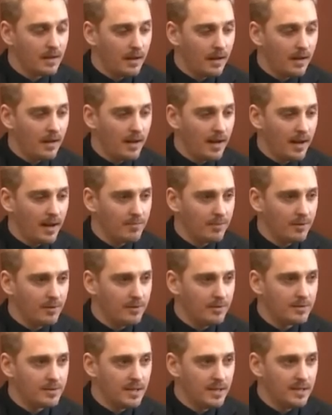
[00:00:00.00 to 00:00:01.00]
I
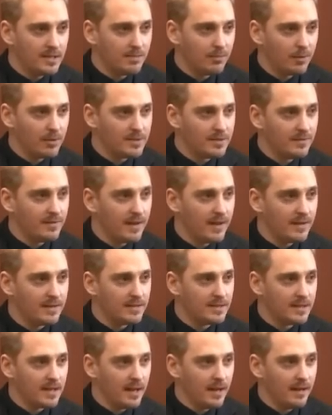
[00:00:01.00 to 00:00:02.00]
produce esports
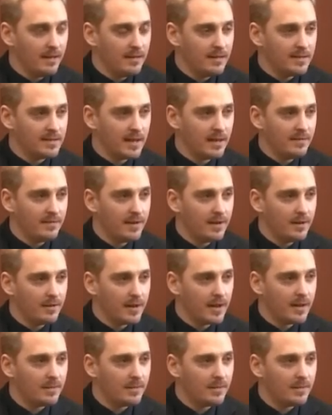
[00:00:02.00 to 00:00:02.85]
events and design video